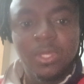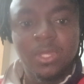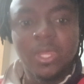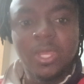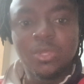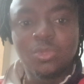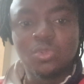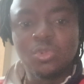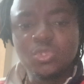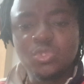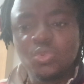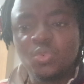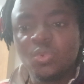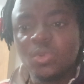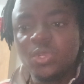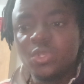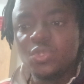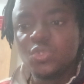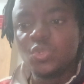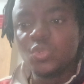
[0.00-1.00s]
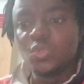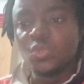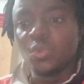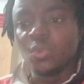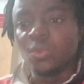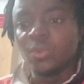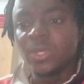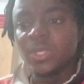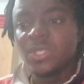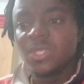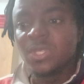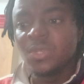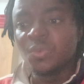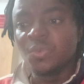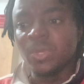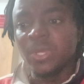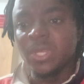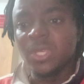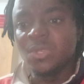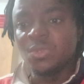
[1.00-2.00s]
They don't want you to
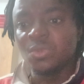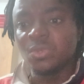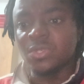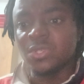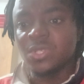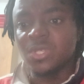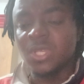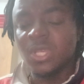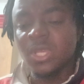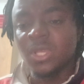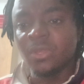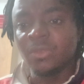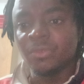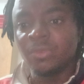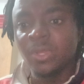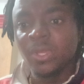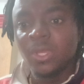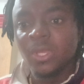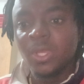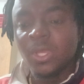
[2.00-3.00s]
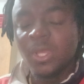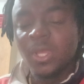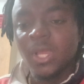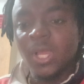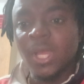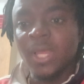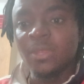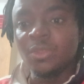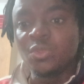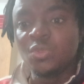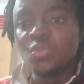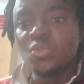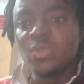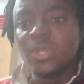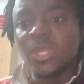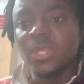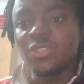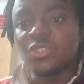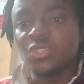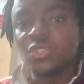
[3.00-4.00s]
reason within yourself and do
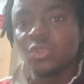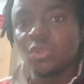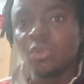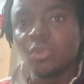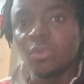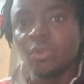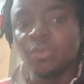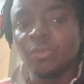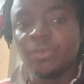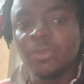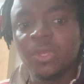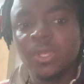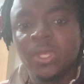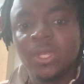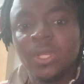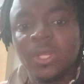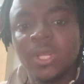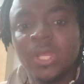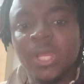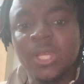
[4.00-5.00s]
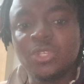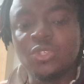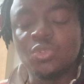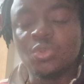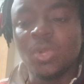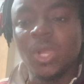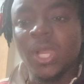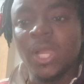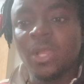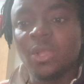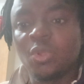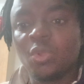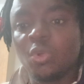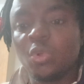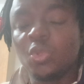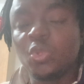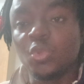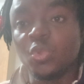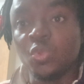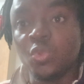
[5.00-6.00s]
the stuff that you are
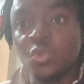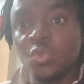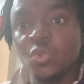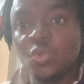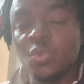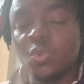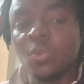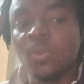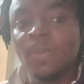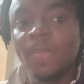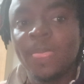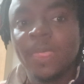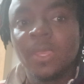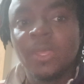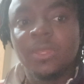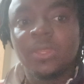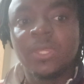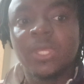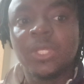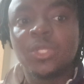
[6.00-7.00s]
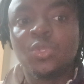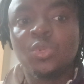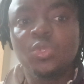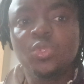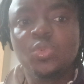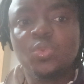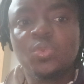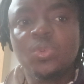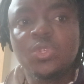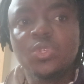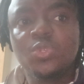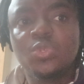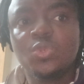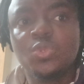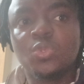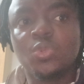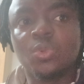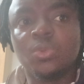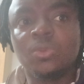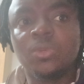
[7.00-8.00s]
called to do. They don't want
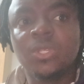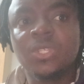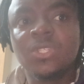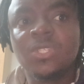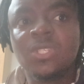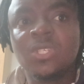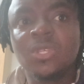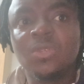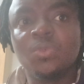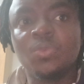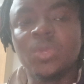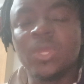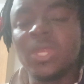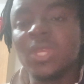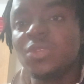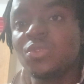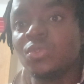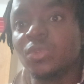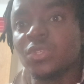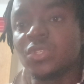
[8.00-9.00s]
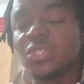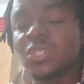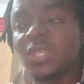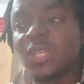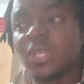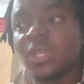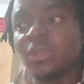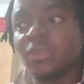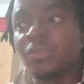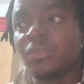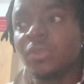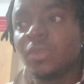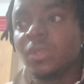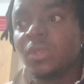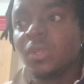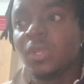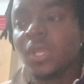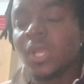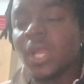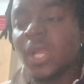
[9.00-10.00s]
you to reason within yourself
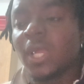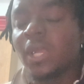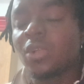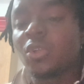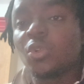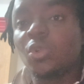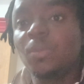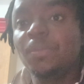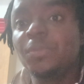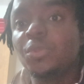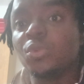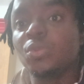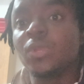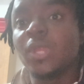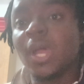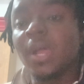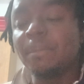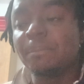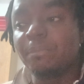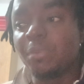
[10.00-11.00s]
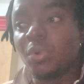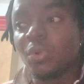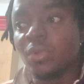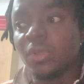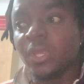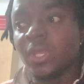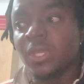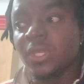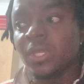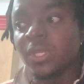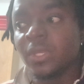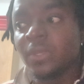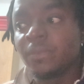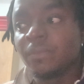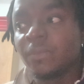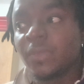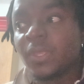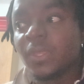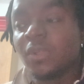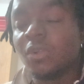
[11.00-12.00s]
and come to that point
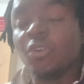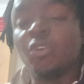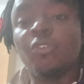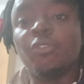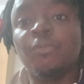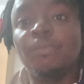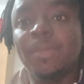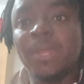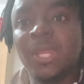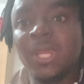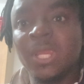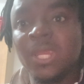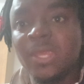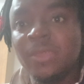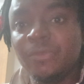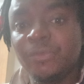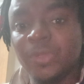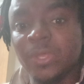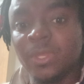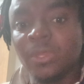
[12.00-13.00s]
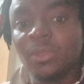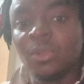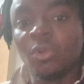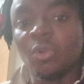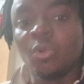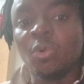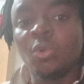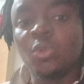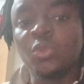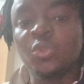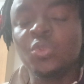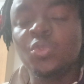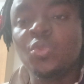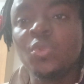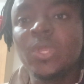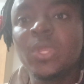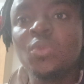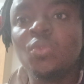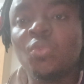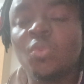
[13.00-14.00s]
of believing or
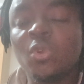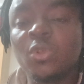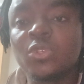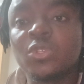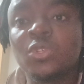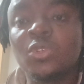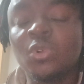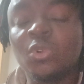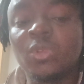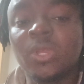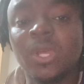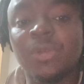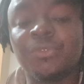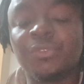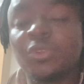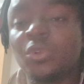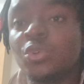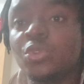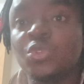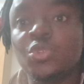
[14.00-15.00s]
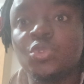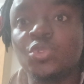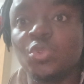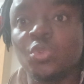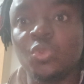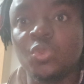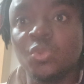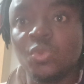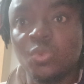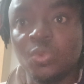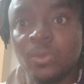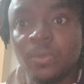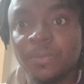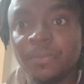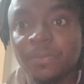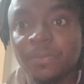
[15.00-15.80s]
doing what God have called you to do.